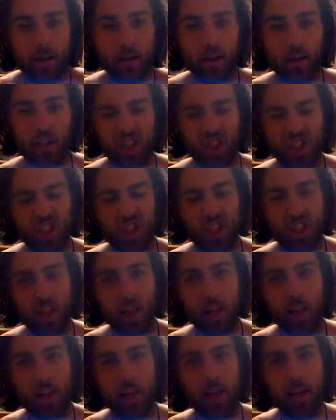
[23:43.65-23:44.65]
and just
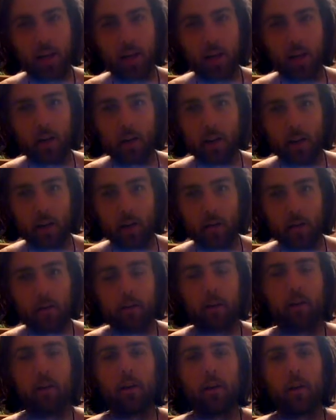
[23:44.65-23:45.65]
sucking it all in,
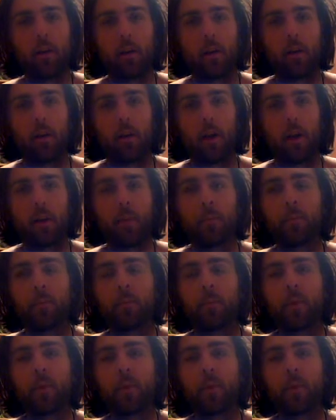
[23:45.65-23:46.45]
all right?